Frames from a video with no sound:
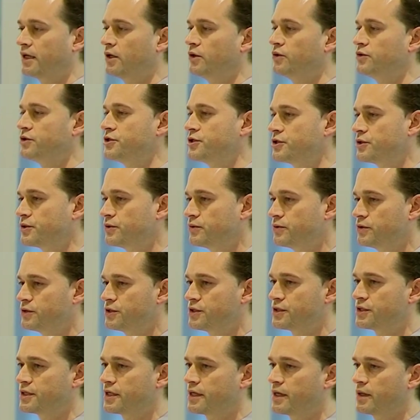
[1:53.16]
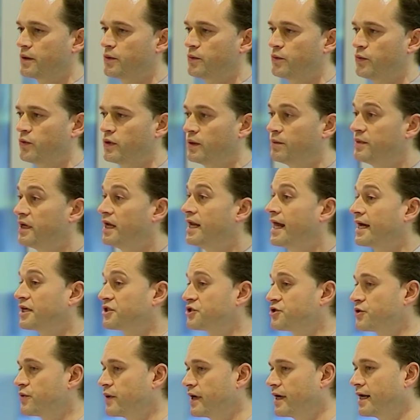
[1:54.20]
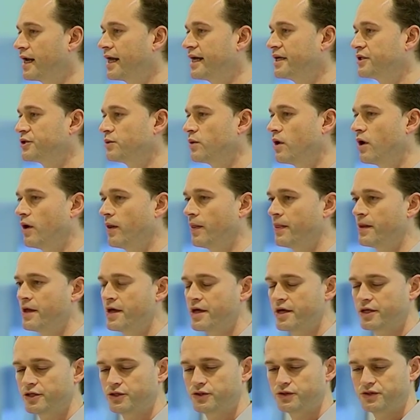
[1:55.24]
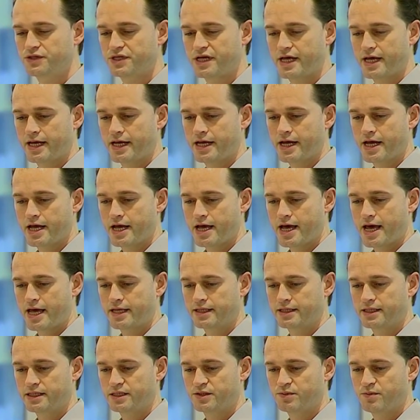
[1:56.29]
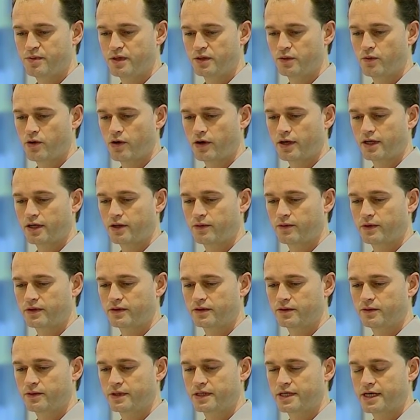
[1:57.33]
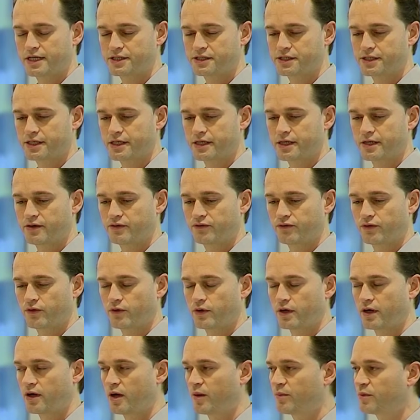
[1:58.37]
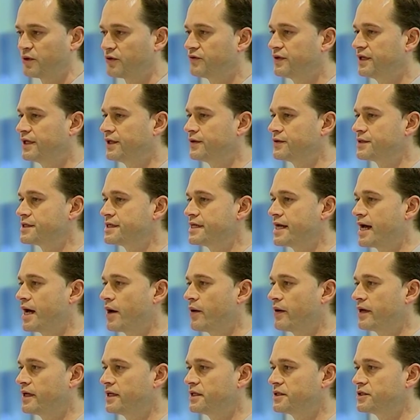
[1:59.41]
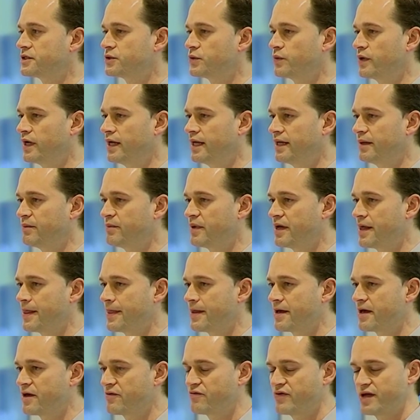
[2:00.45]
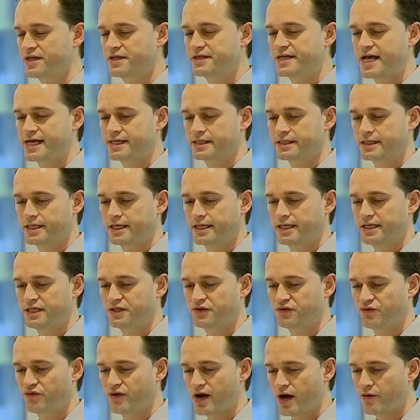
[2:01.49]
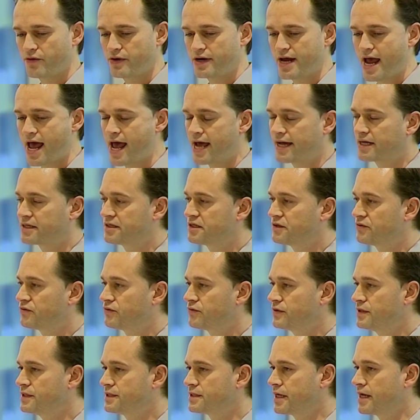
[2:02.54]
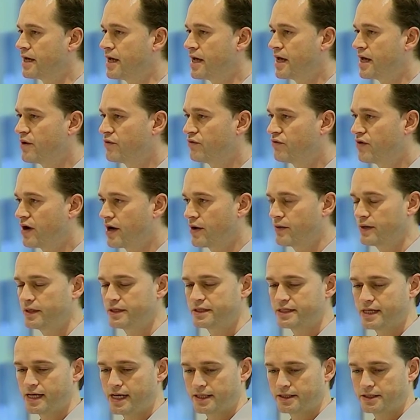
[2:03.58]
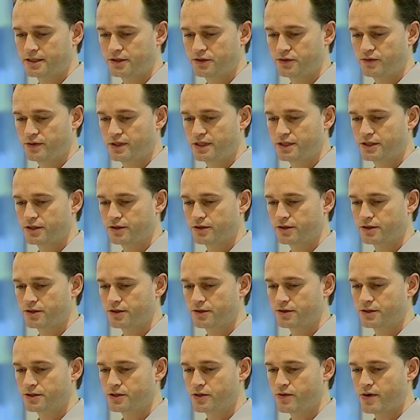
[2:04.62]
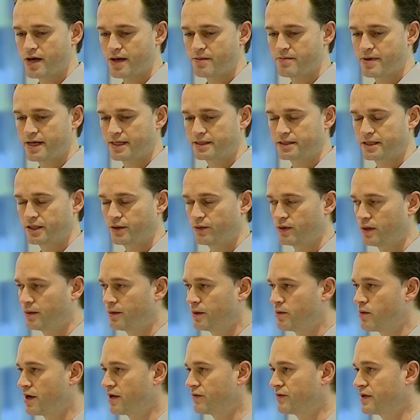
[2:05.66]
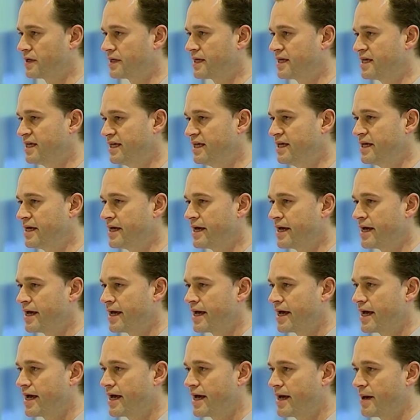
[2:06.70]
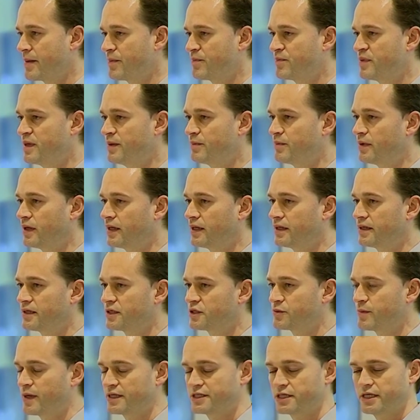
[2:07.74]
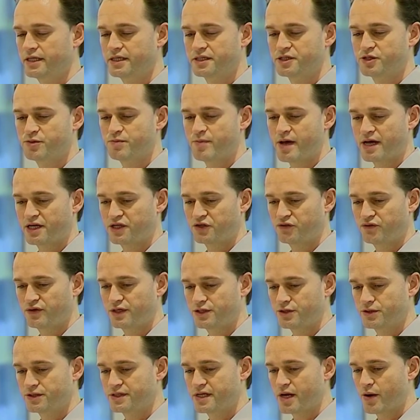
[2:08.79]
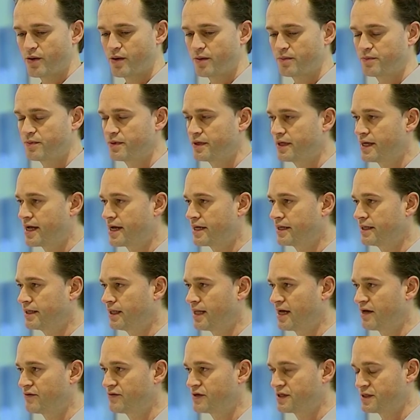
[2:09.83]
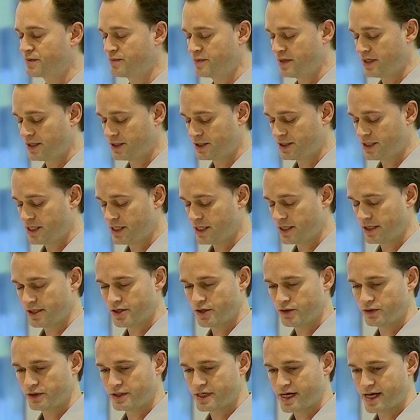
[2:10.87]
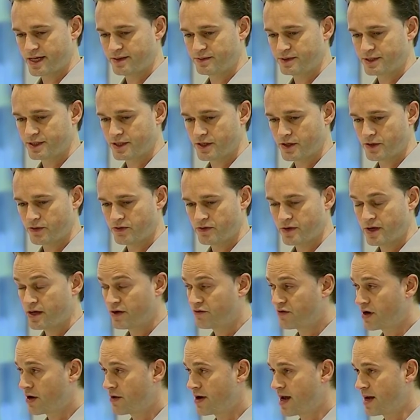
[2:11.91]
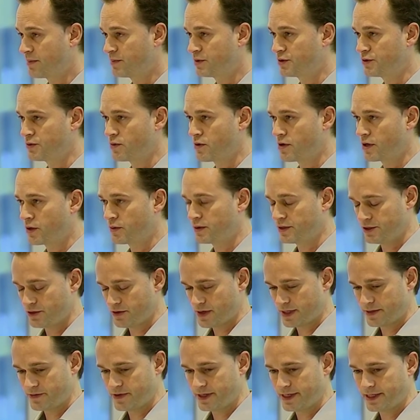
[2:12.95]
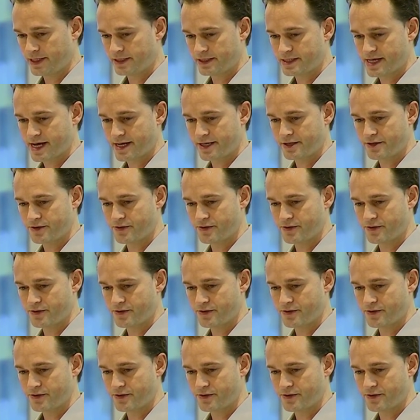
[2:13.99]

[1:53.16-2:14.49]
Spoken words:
Lusch, who will be lecturing later on today, and he's been working with us for a couple of years now, and it's really been fantastic. He's very active, he's a very talented researcher, so I bet he will be one of the key people, especially in Spanish physiotherapy, and he'll have his PhD in no time. So very happy to work with you, Enrique. Thank